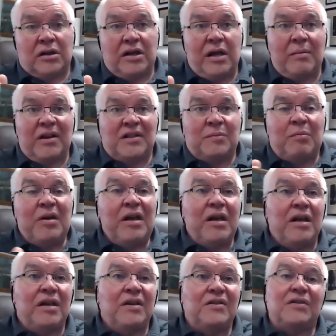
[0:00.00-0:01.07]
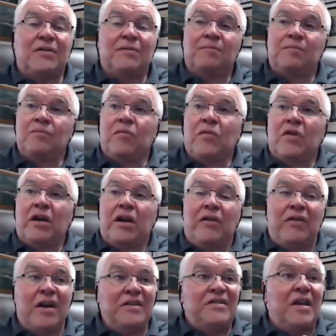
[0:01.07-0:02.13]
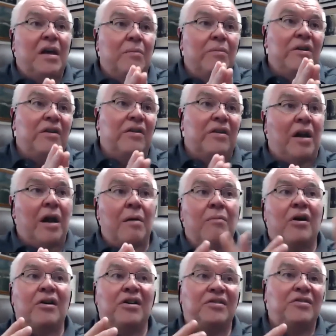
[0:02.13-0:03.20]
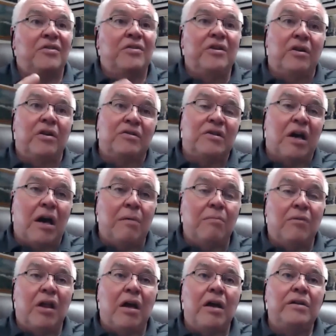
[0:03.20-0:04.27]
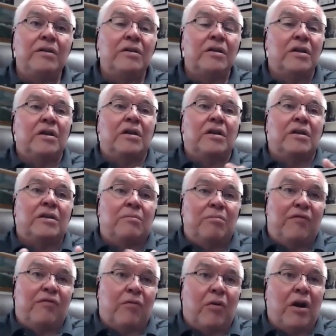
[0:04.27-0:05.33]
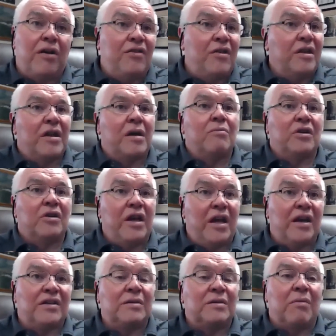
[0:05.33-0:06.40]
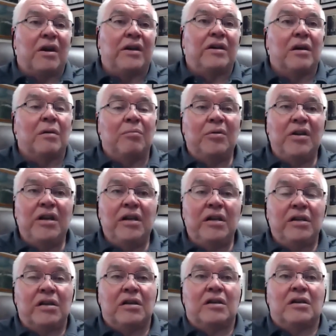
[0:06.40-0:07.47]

MSPs and they tell me that I'm on a 2-year timeline before I think I'm going to exit my company,